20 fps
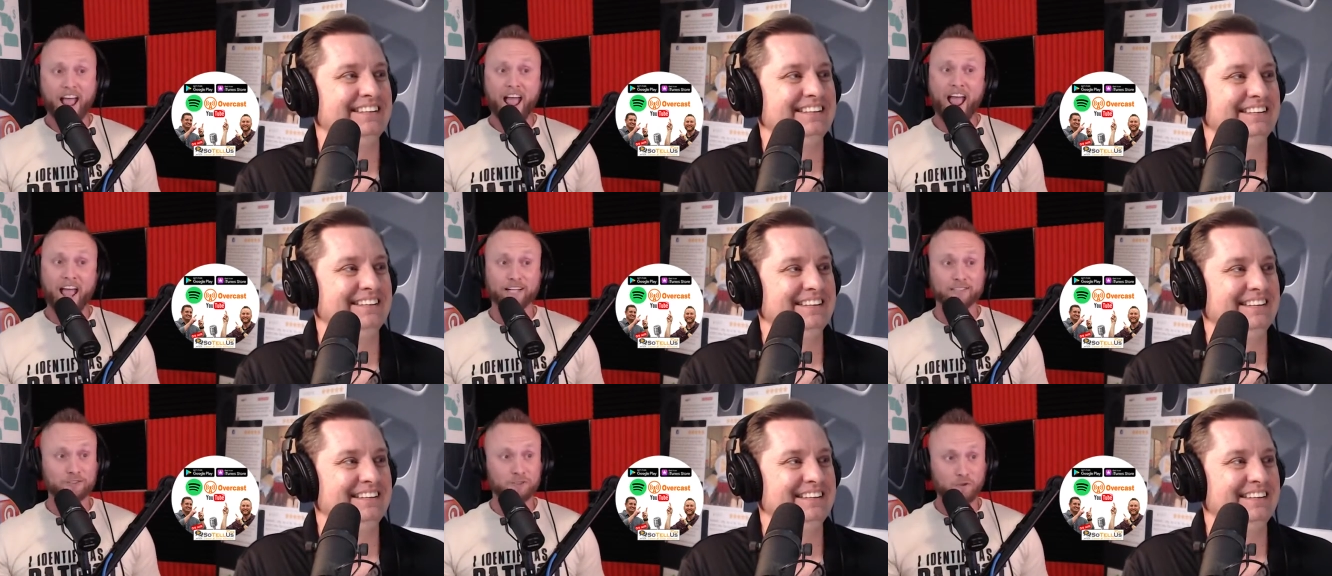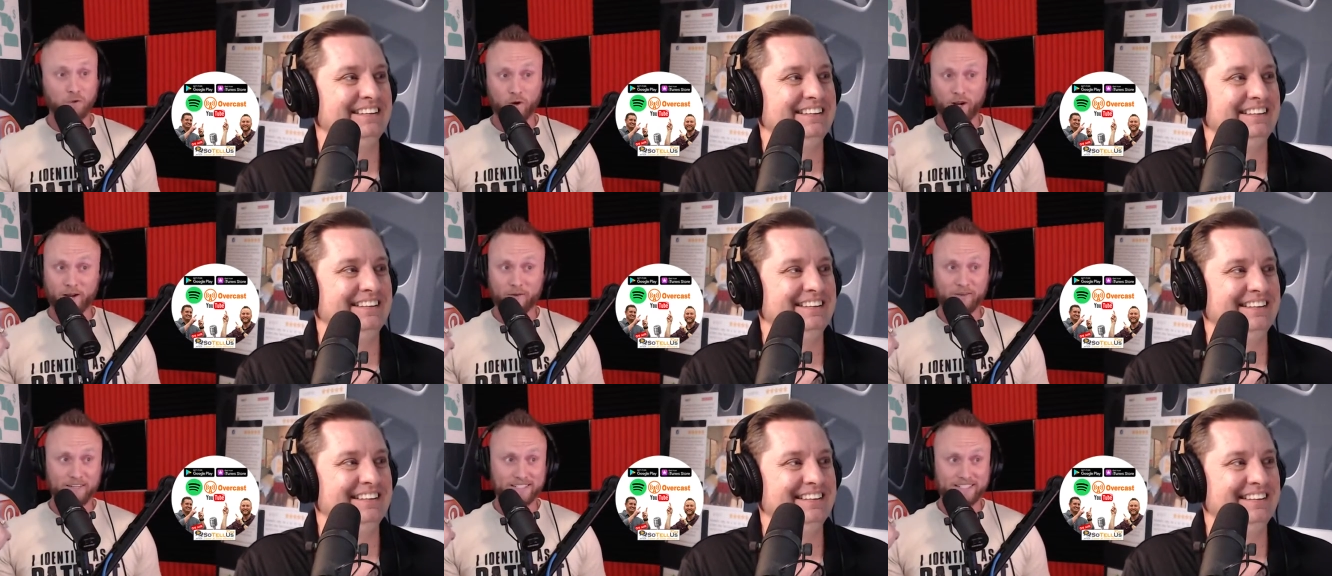Speaker 1: And
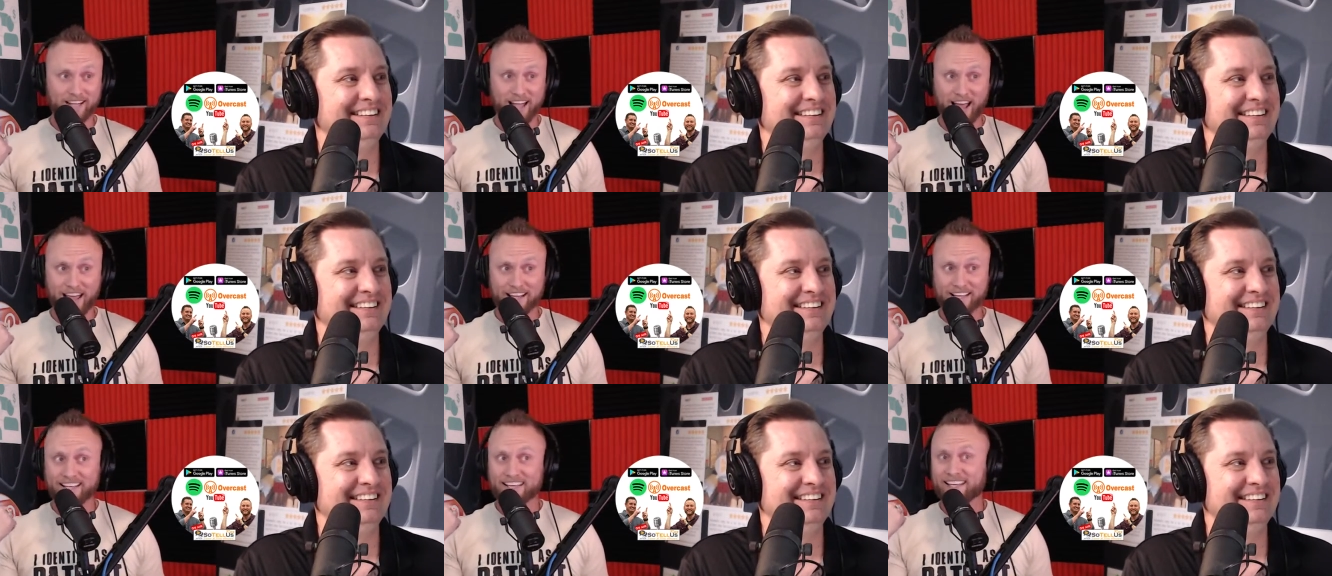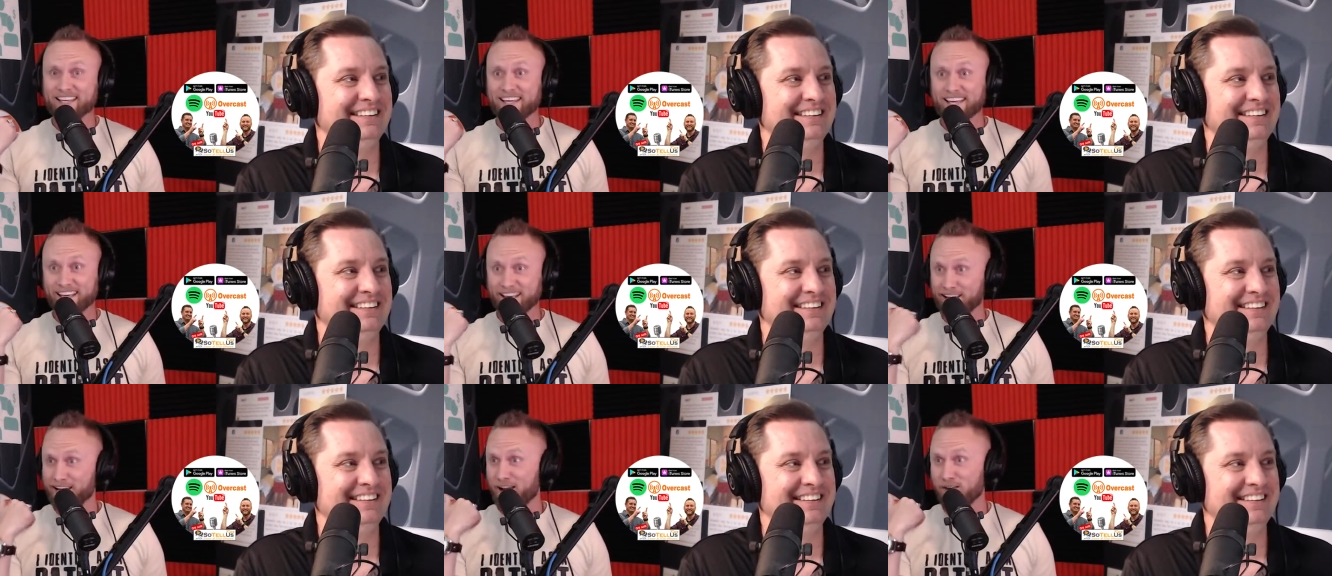Troy was like
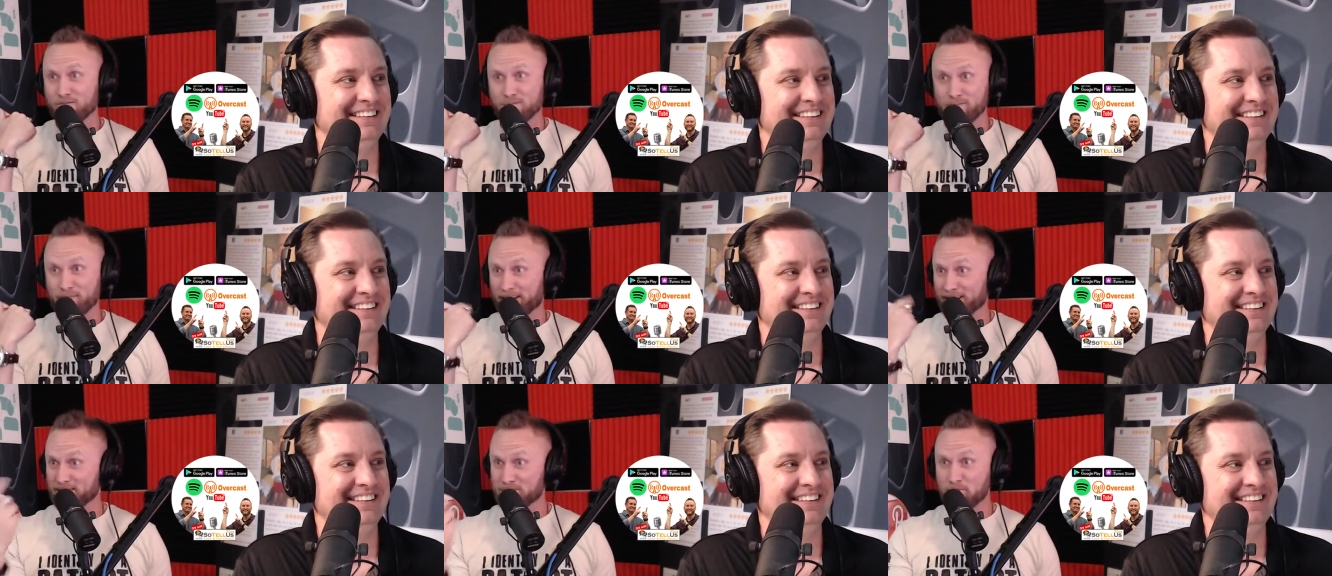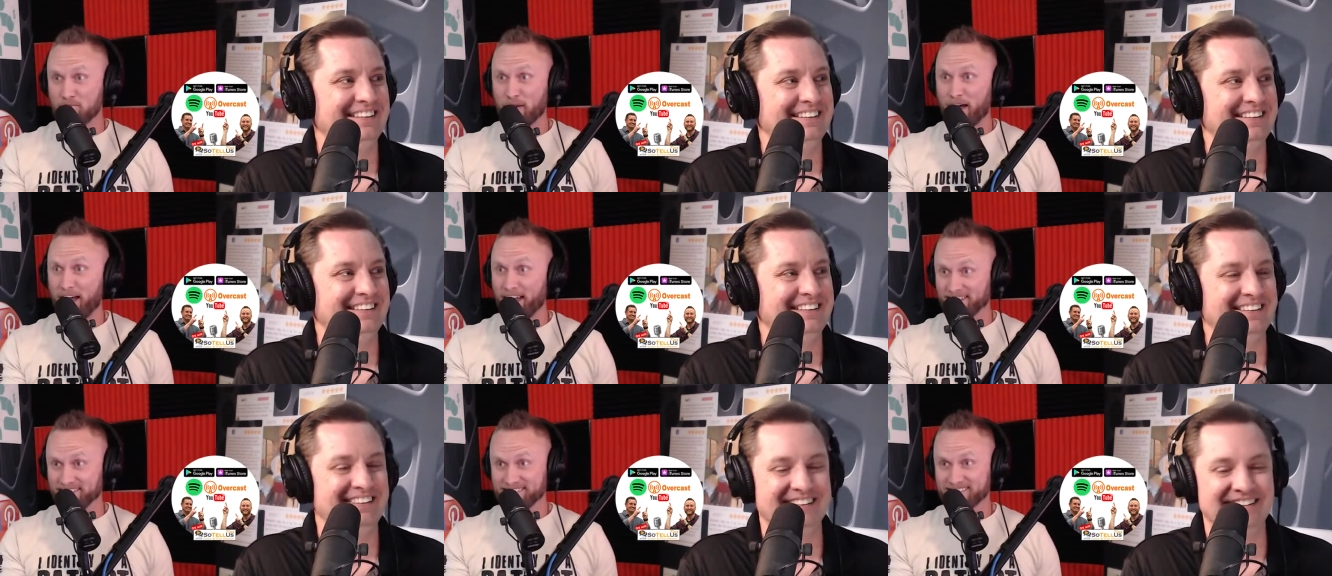kicking everybody's
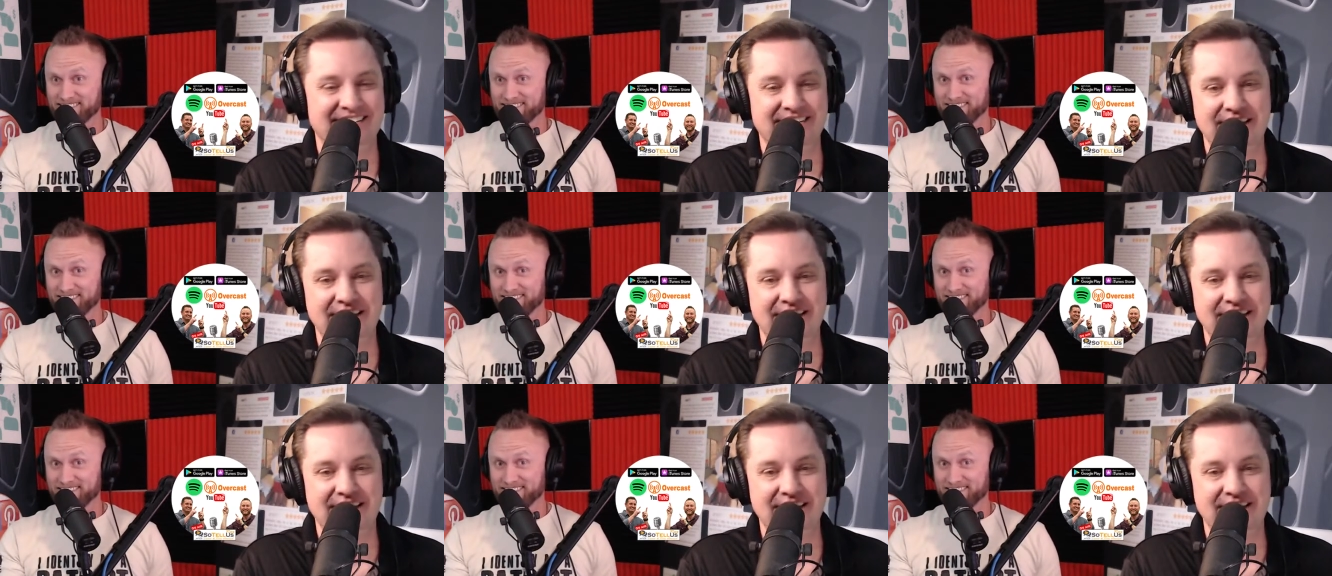butts.